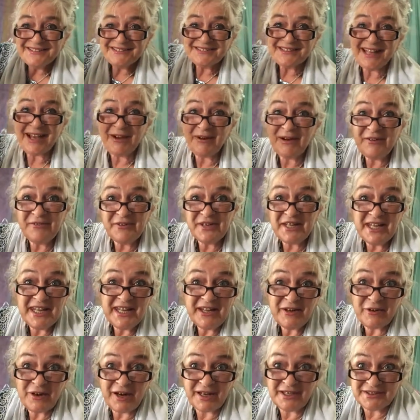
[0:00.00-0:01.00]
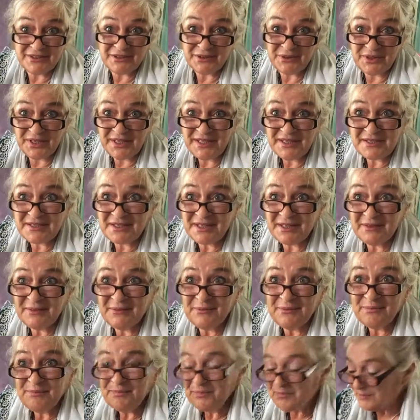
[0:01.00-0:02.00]
Now every year I do this,
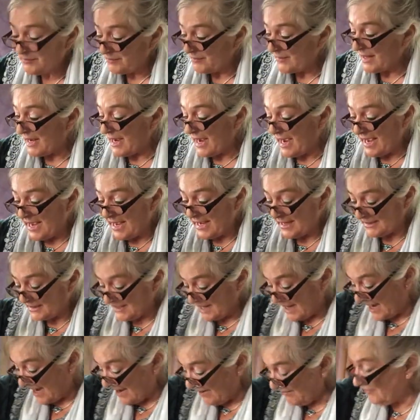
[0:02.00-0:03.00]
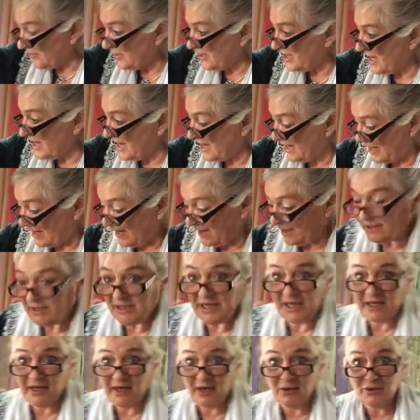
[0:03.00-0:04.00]
and every year
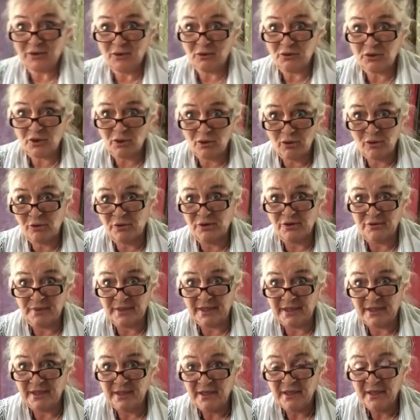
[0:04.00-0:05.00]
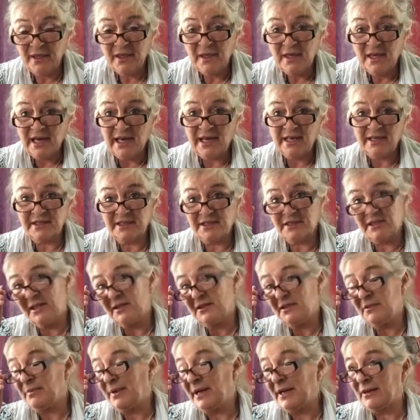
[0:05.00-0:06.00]
it goes on tour with me. And it
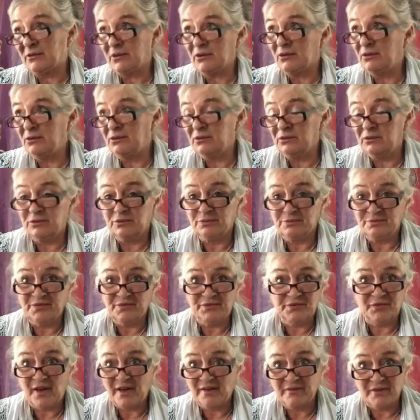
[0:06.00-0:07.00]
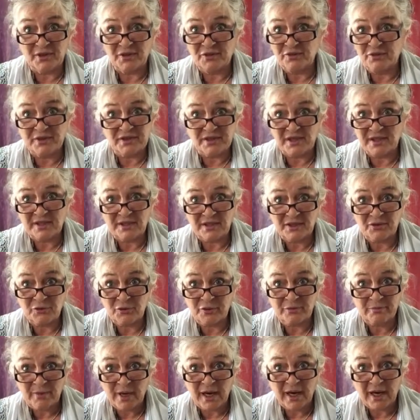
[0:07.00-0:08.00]
does about, 500,
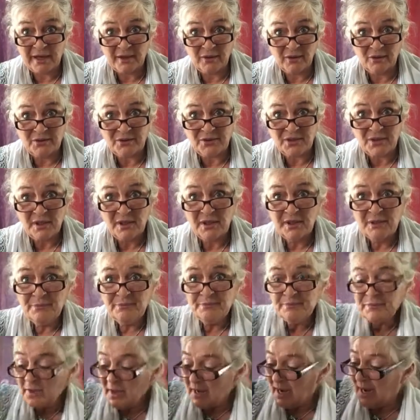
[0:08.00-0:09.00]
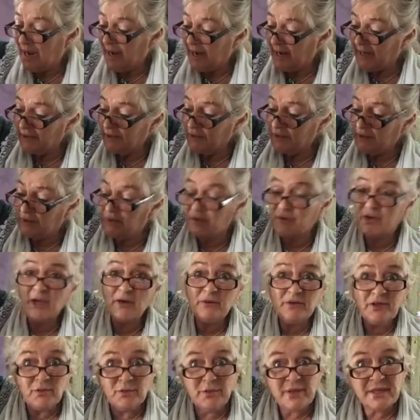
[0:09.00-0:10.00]
600 miles. And the
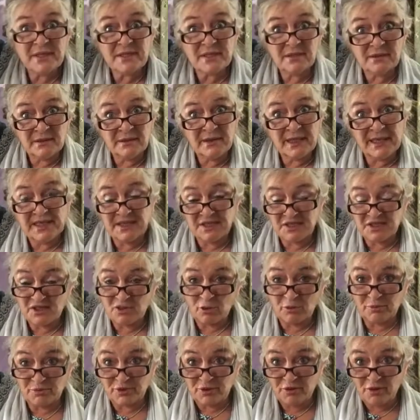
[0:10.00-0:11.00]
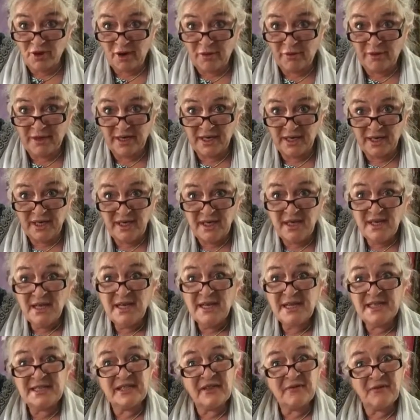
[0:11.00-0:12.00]
only reason it stops growing
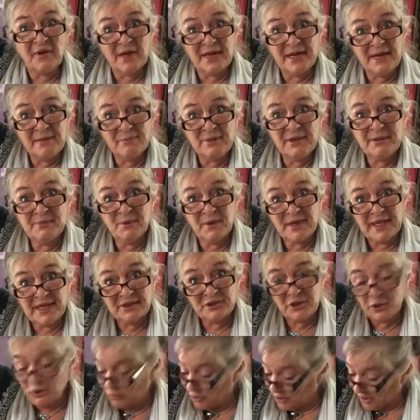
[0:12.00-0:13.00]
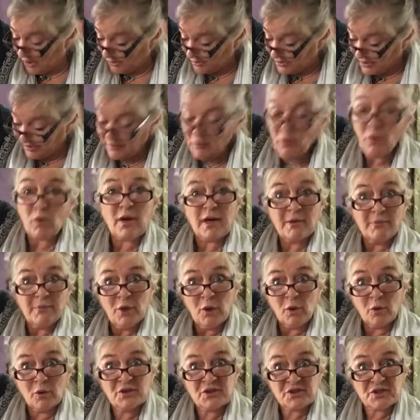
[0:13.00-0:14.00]
is if I let people get too close and they all come
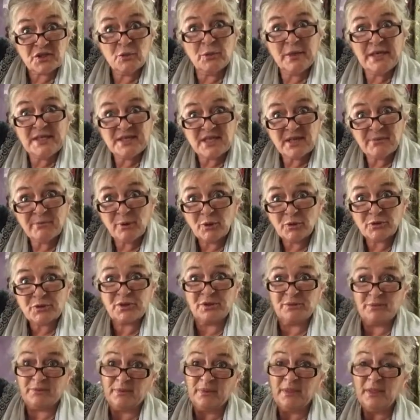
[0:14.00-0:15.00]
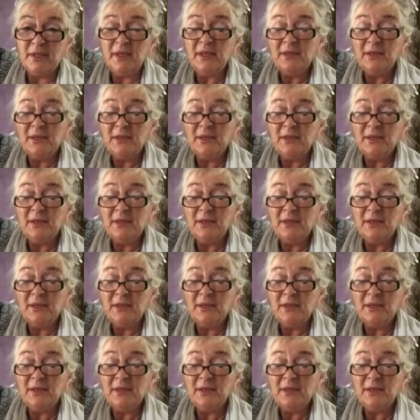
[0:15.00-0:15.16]
along and squeeze the bottom.